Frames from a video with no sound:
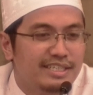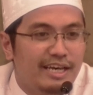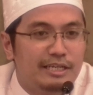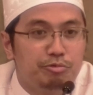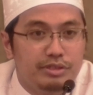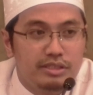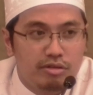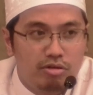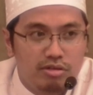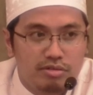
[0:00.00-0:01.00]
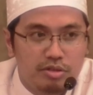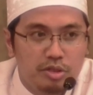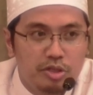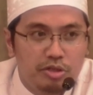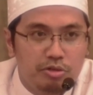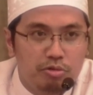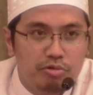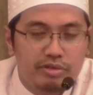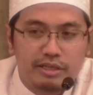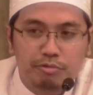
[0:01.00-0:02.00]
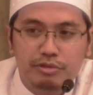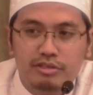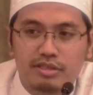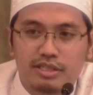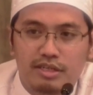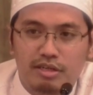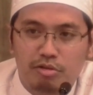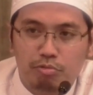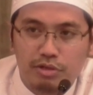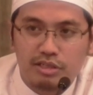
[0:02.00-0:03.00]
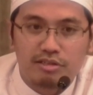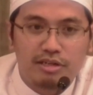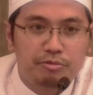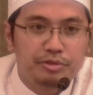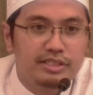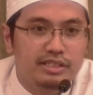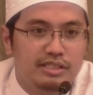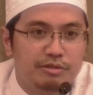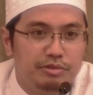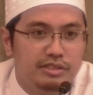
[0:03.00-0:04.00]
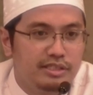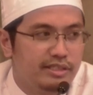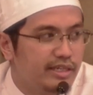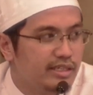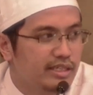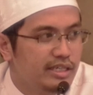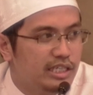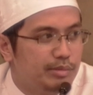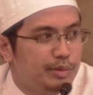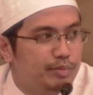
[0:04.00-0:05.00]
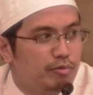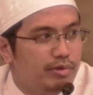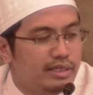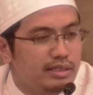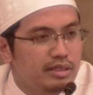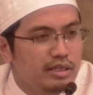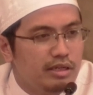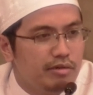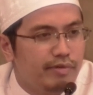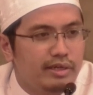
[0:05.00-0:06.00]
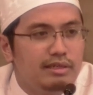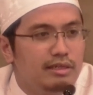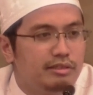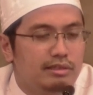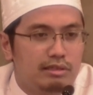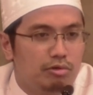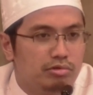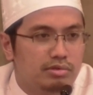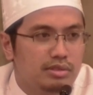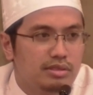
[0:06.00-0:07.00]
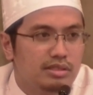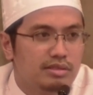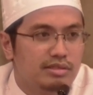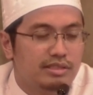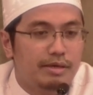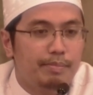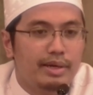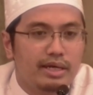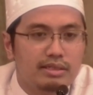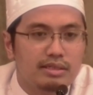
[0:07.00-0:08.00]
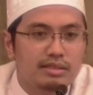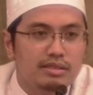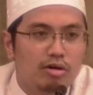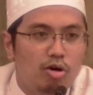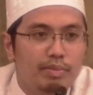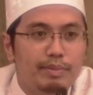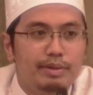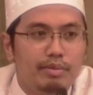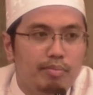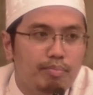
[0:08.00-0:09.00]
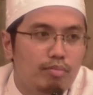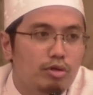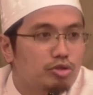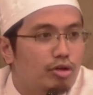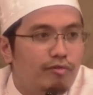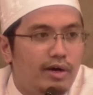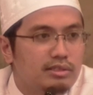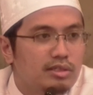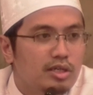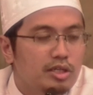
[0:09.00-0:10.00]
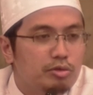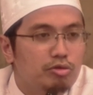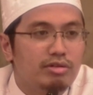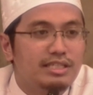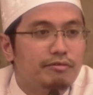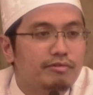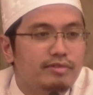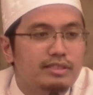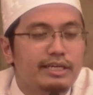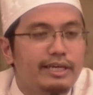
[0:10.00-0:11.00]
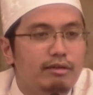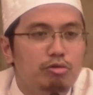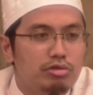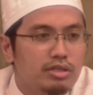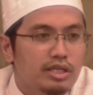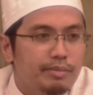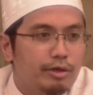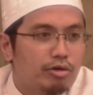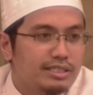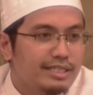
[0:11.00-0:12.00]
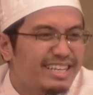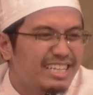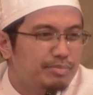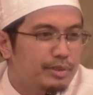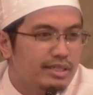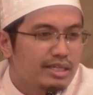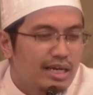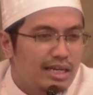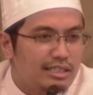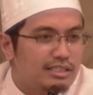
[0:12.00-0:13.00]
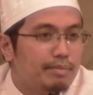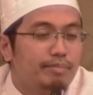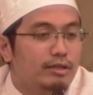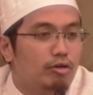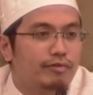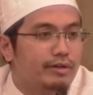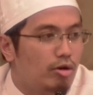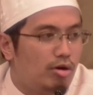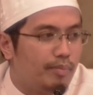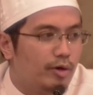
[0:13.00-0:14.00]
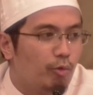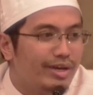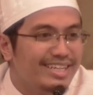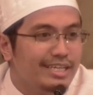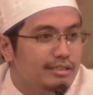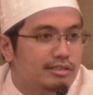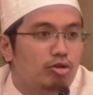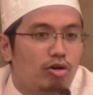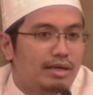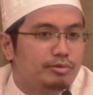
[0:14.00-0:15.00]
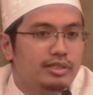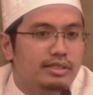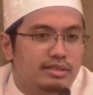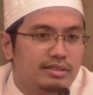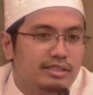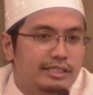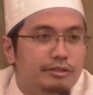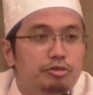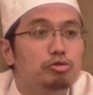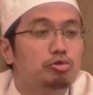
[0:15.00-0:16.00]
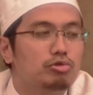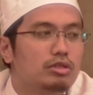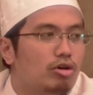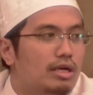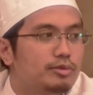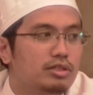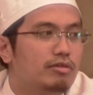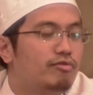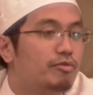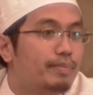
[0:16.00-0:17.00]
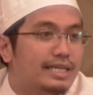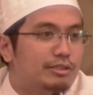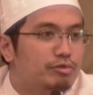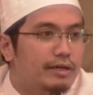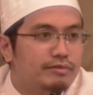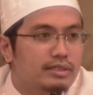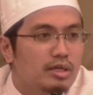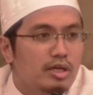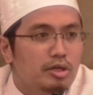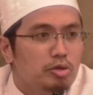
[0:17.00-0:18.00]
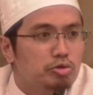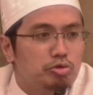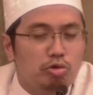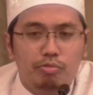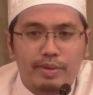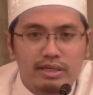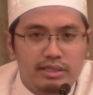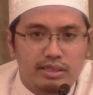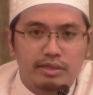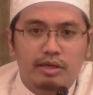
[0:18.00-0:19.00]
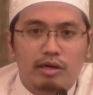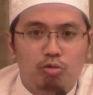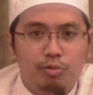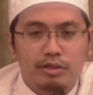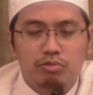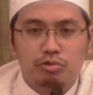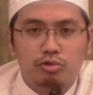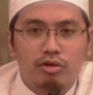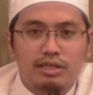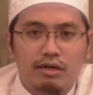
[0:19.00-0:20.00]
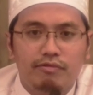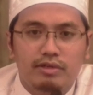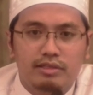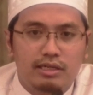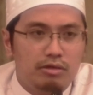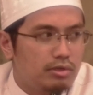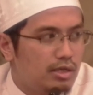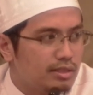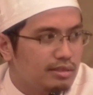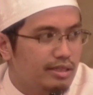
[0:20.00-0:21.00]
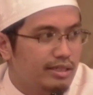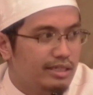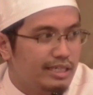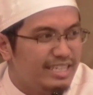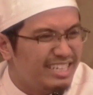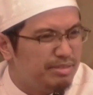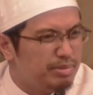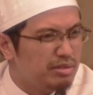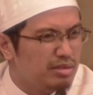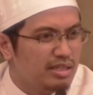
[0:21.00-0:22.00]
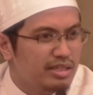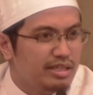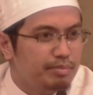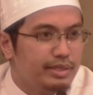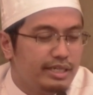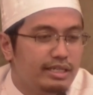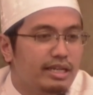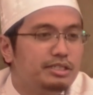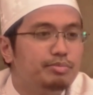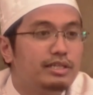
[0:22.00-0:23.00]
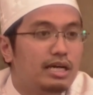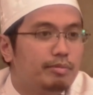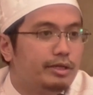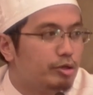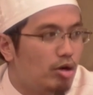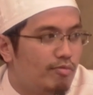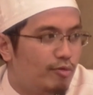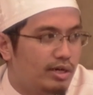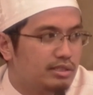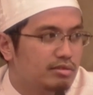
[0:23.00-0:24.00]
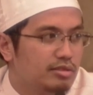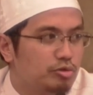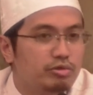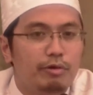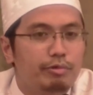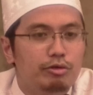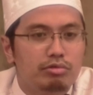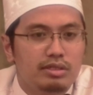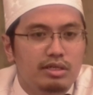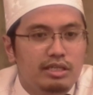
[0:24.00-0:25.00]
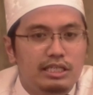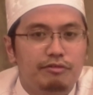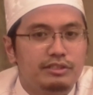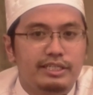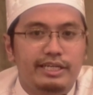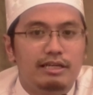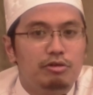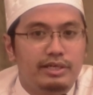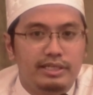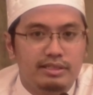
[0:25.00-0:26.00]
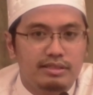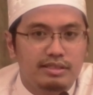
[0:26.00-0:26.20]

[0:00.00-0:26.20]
As we all know that we uh, work around here, we see that there are people wearing very little clothes. Some men, or maybe most of us, do not give a second look, because it has been like something of a norm, when it is a corruption. It is due to the corruption of our minds. We have seen so many women who do not cover their awrat. It has been, it has become a norm for us, so that we don't give a second look at it.